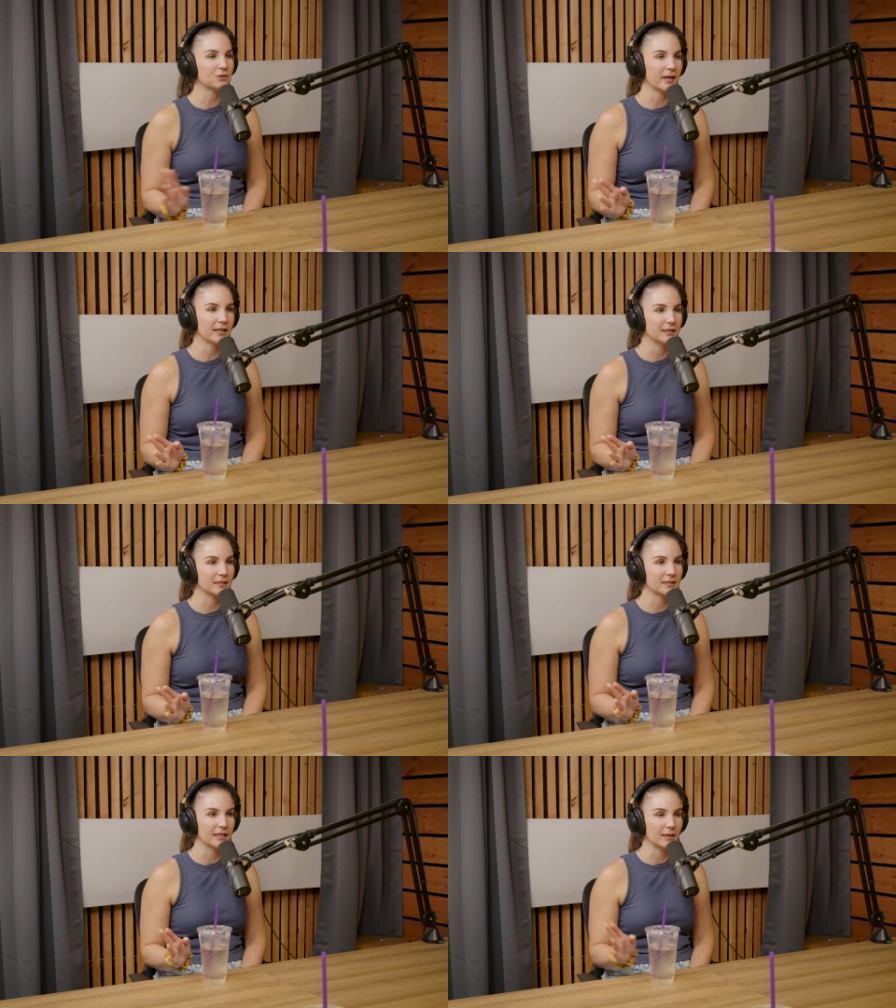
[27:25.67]

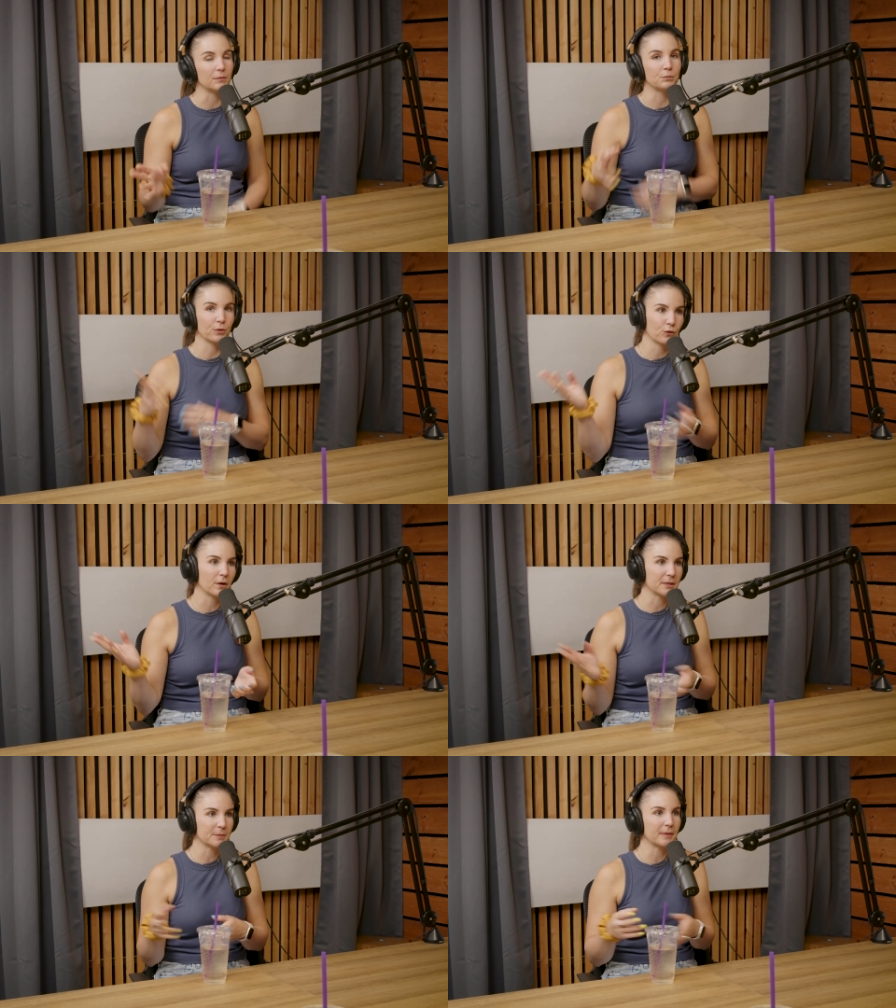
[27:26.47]
writers,
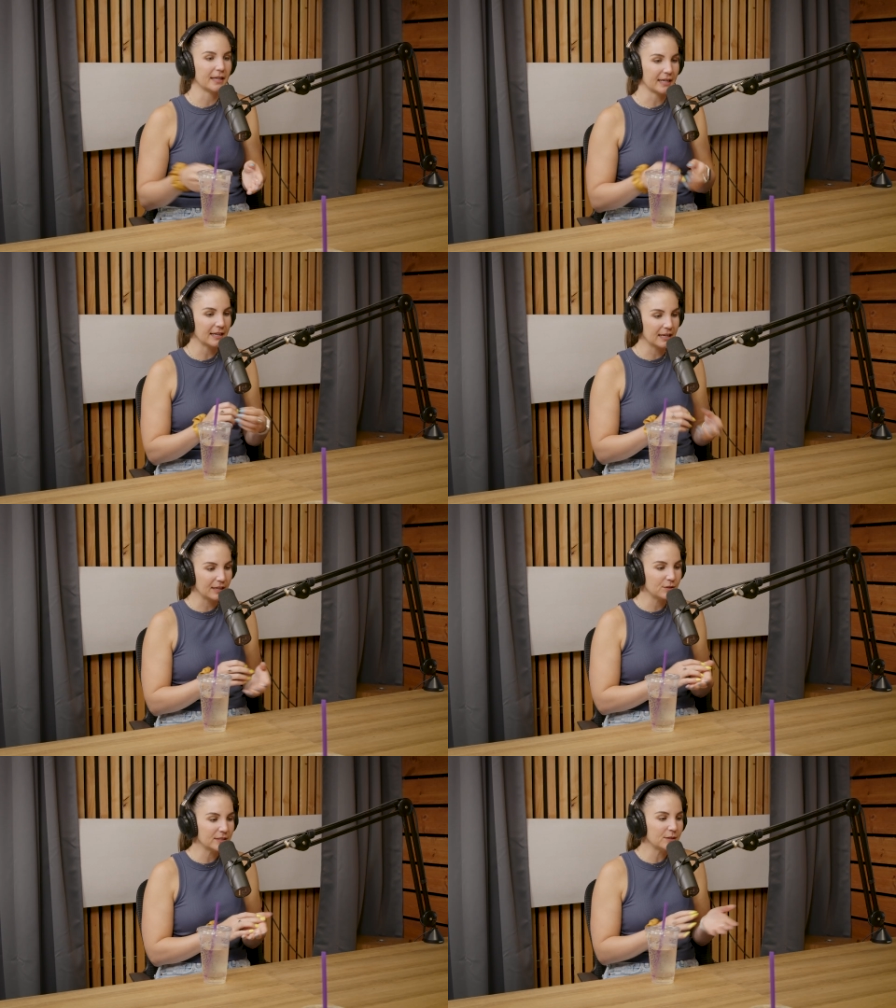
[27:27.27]
performers, but like
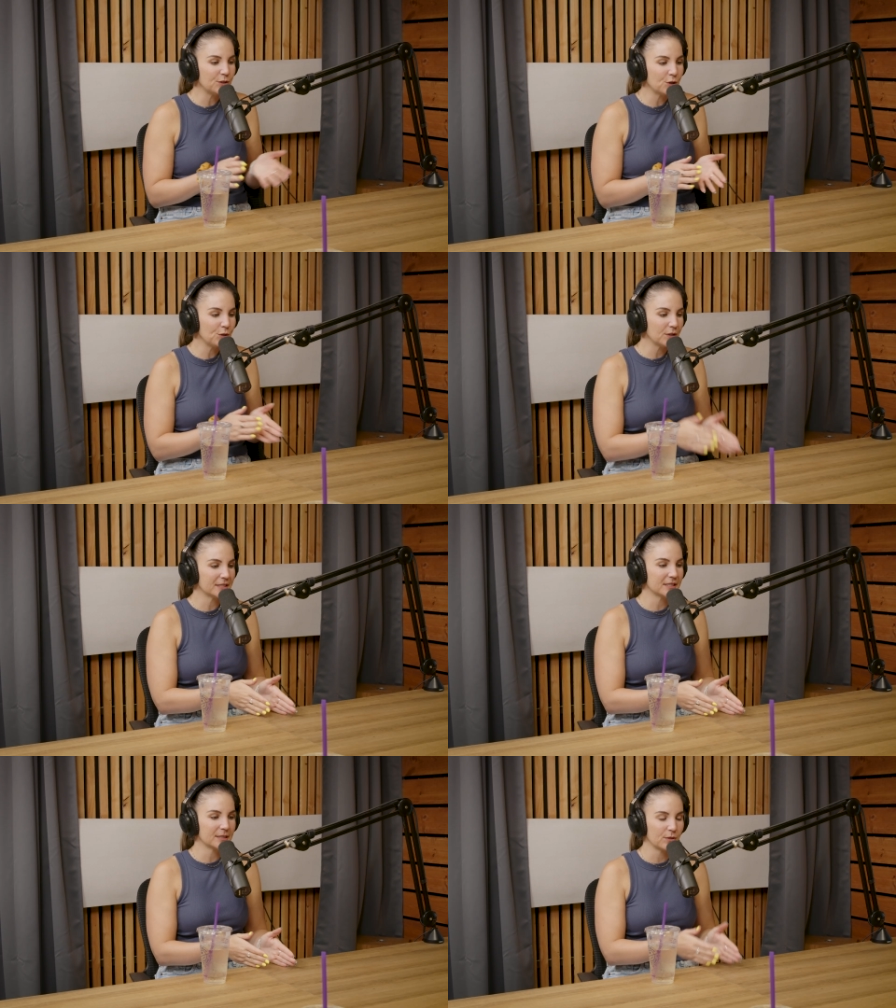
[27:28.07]
you
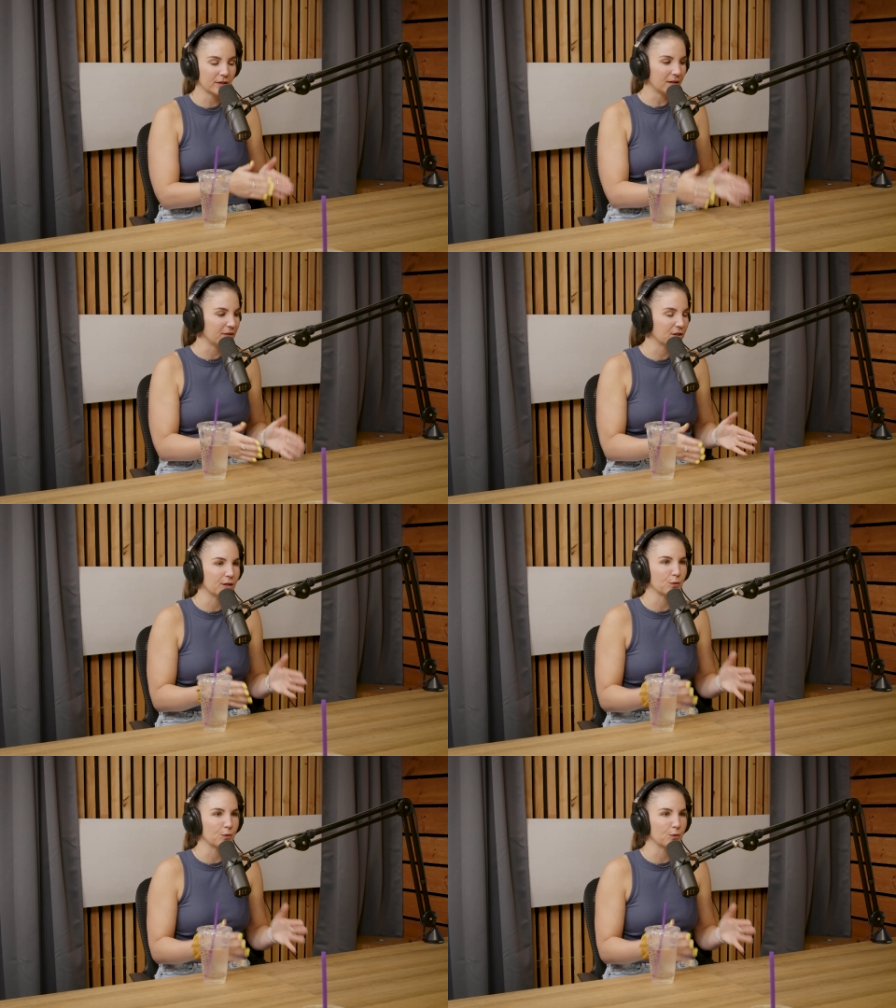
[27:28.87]
listen to someone, you're like, oh, they're good at